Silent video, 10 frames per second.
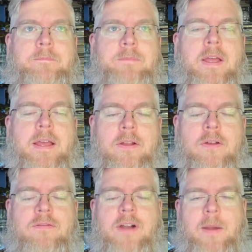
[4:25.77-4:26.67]
I got a
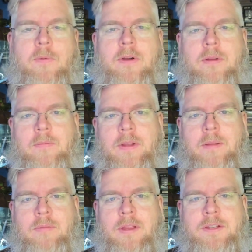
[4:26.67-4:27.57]
good framework
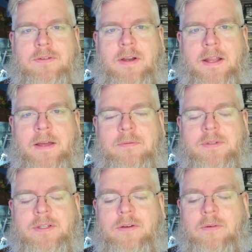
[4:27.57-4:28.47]
in place right now.
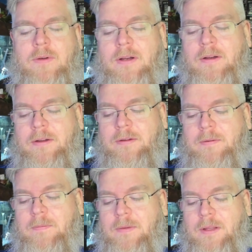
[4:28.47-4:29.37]
So
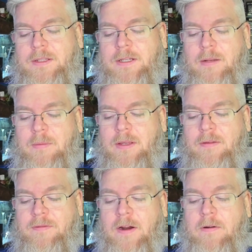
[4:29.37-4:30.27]
it's going to
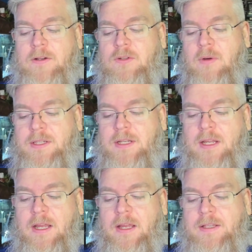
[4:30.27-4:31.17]
be firing twice a
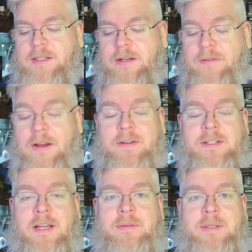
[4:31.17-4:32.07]
day instead of every
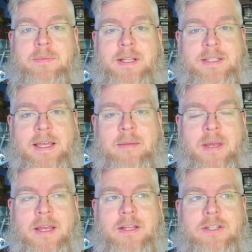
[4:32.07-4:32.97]
time someone hits that
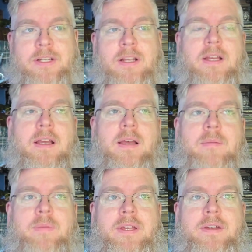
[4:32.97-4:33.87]
page,
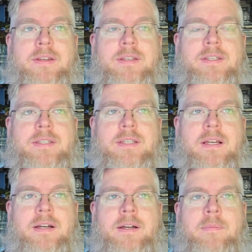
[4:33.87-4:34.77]
because
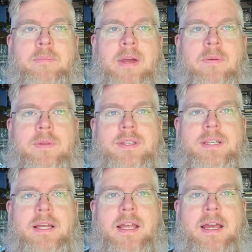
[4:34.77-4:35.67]
back when the
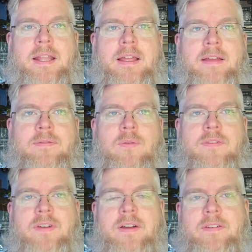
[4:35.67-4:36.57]
site had like
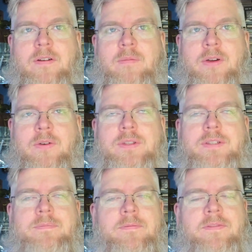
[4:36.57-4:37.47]
400 or 500
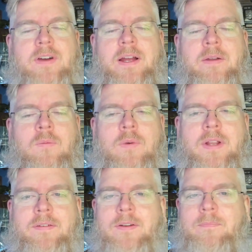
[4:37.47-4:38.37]
posts, fine,
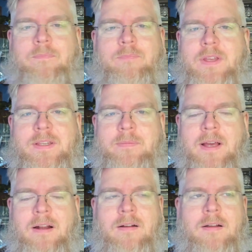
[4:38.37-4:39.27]
whatever, doesn't
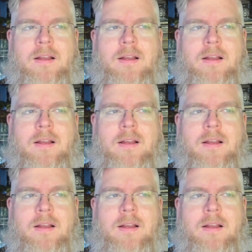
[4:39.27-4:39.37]
matter.